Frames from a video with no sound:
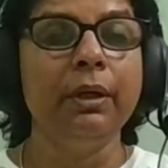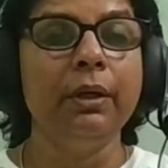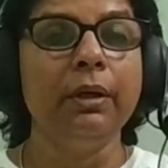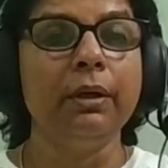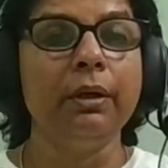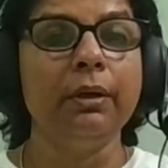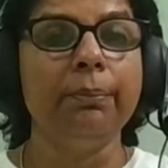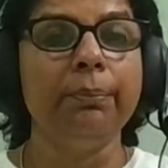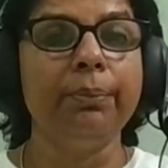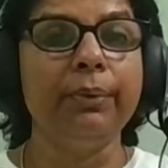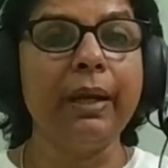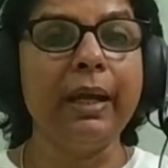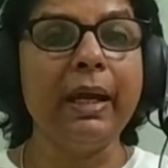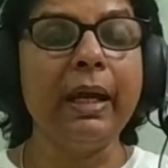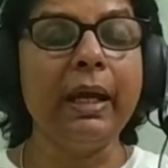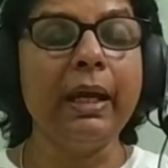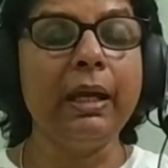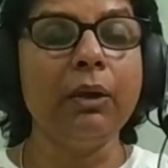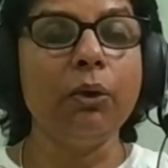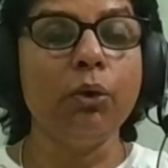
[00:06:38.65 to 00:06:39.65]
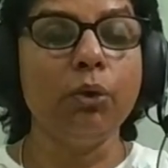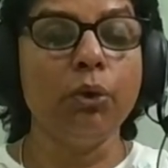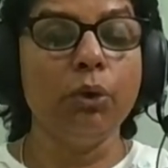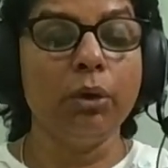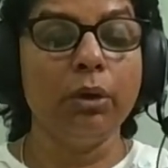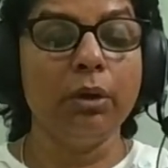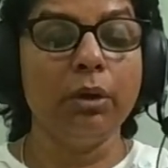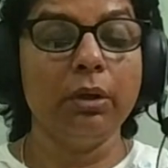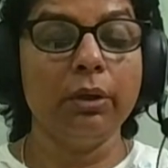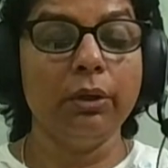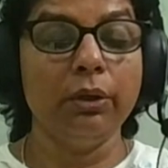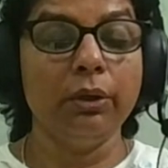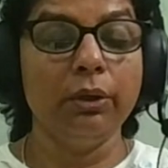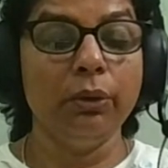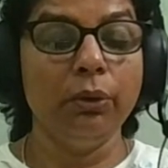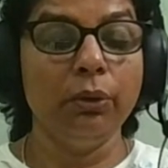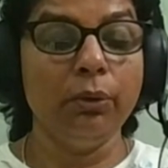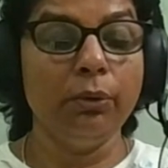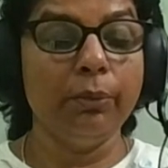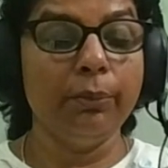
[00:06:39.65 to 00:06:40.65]
uh prayer or uh, you
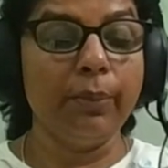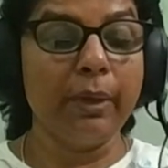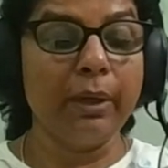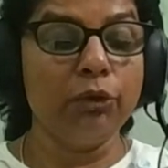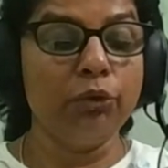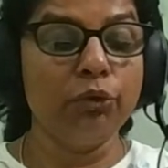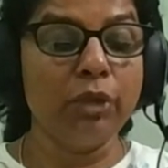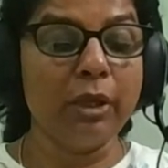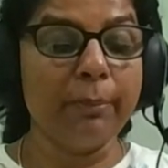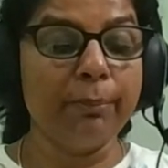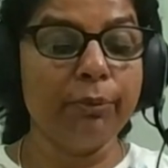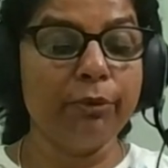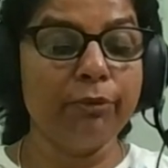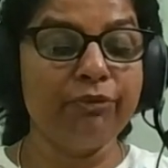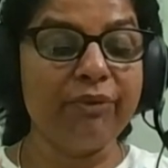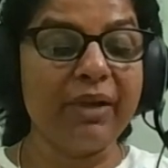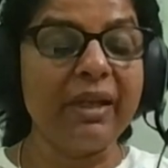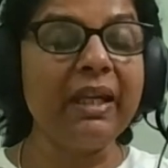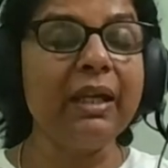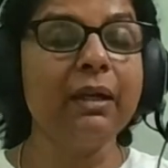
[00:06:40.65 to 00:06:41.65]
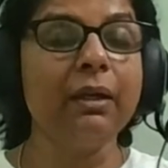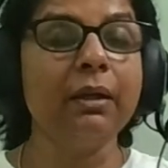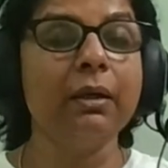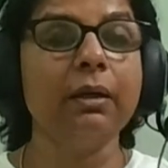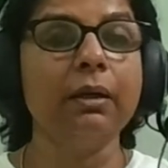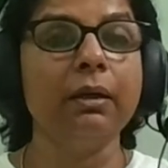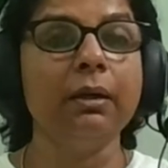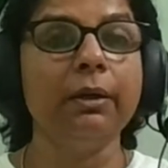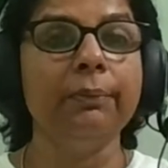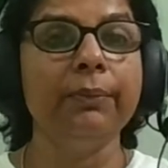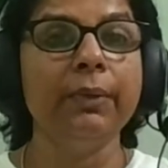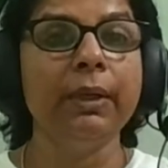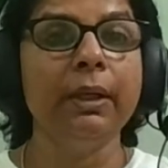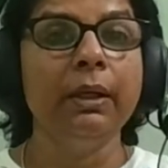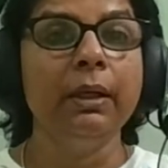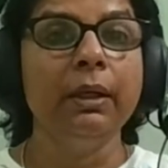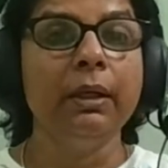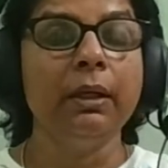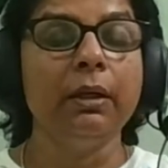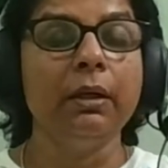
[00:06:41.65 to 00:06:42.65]
know but through their prophetic
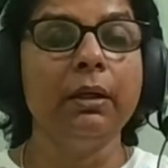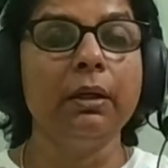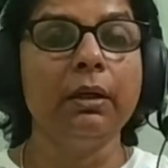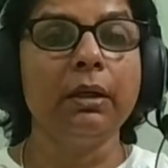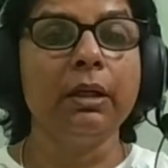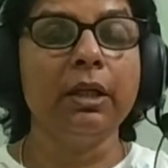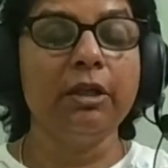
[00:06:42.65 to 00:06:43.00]
uh,